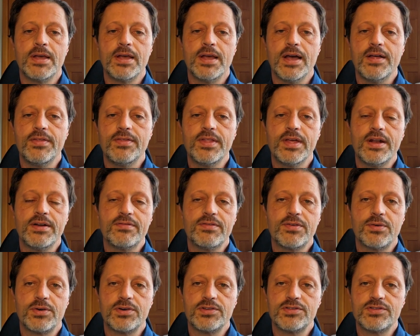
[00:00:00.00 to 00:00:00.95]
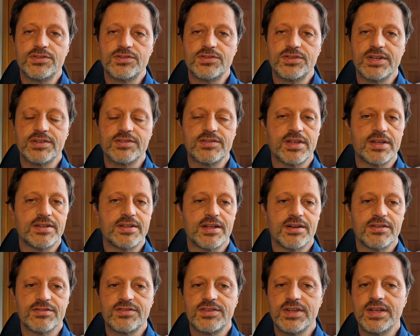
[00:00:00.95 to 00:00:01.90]
And then, of course, there's things like
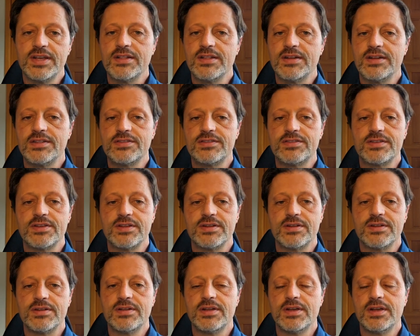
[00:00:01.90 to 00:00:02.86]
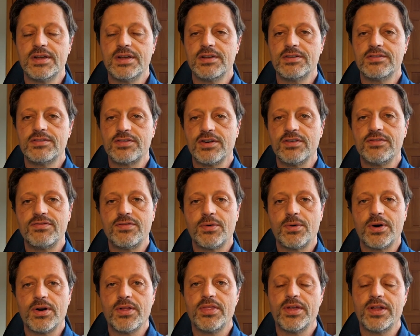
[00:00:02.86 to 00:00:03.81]
dental sealants and so
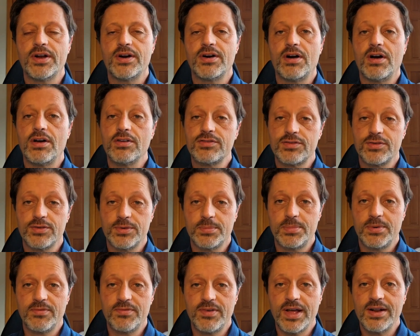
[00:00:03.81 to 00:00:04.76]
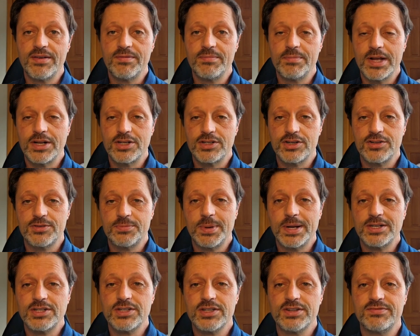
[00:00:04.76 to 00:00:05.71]
forth that are also a preventive measure,
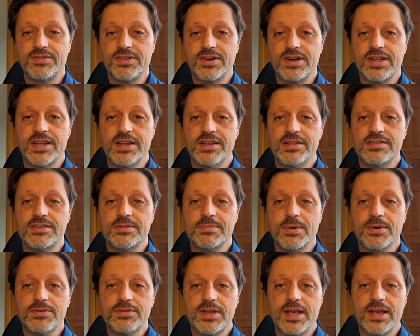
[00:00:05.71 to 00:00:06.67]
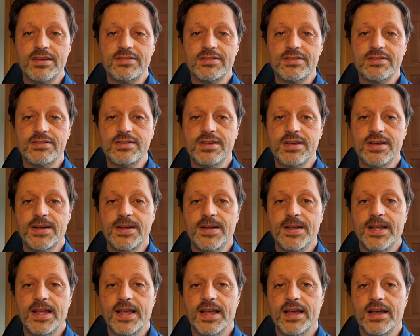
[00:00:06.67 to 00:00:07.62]
especially for kids in most cases.
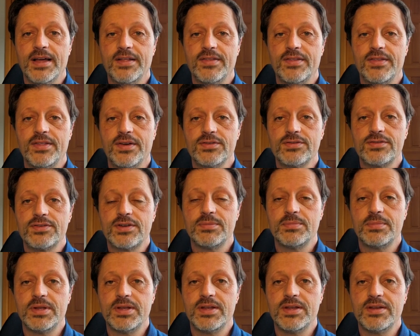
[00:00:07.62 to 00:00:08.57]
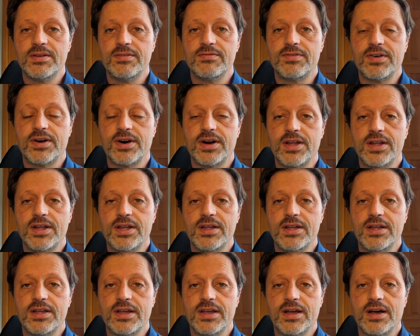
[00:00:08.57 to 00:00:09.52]
And those can be
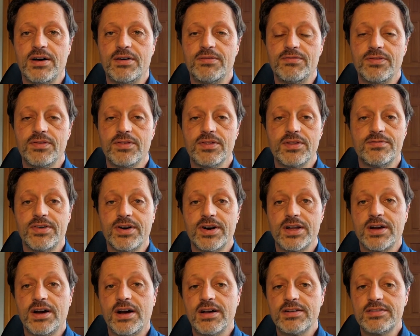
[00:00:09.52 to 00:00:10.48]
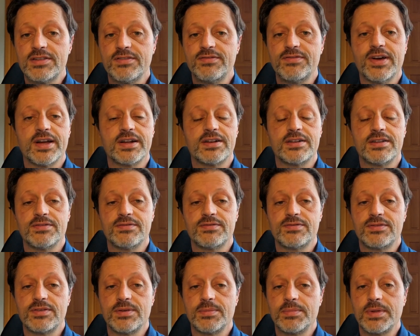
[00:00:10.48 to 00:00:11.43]
very helpful and very cost
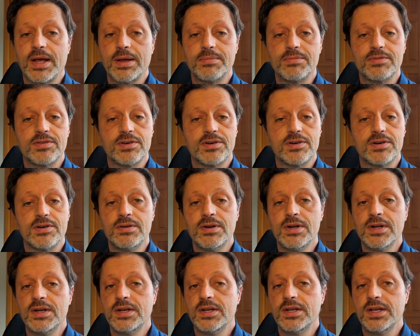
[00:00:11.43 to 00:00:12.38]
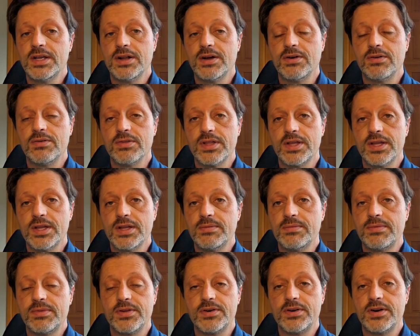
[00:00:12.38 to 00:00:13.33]
effective. Sometimes they're,
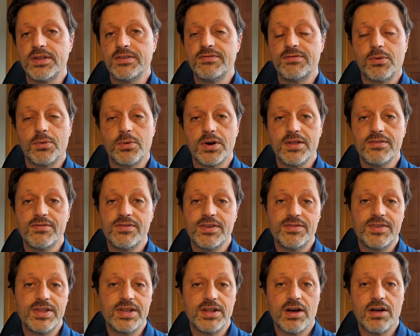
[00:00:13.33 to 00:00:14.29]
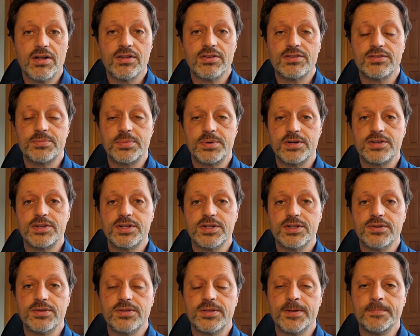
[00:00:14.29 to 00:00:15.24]
only $30, $40, $50 per
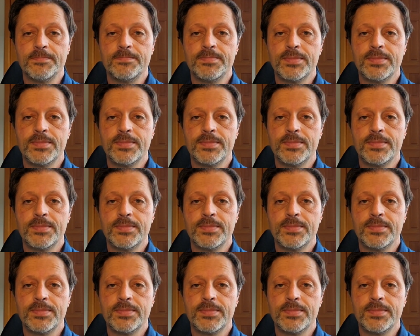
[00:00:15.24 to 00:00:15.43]
tooth.